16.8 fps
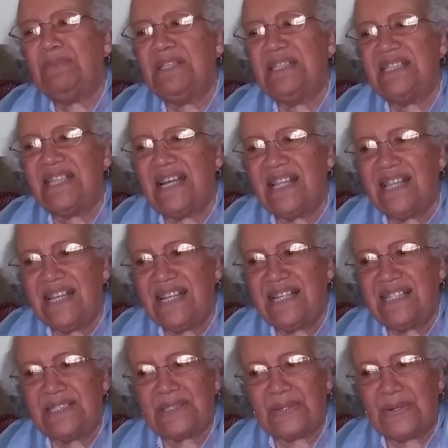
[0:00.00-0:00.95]
been telling
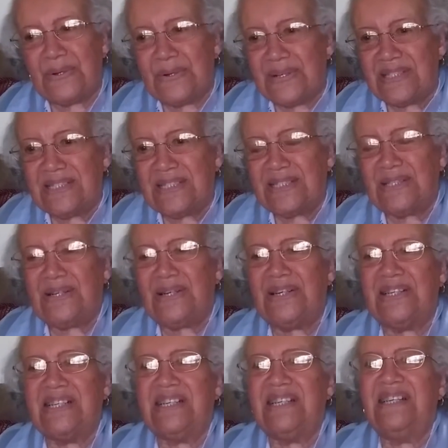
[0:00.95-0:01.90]
us all
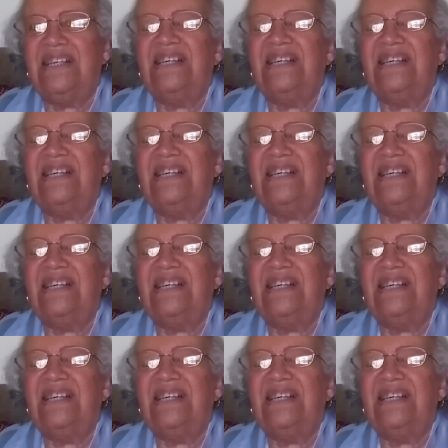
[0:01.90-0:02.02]
along.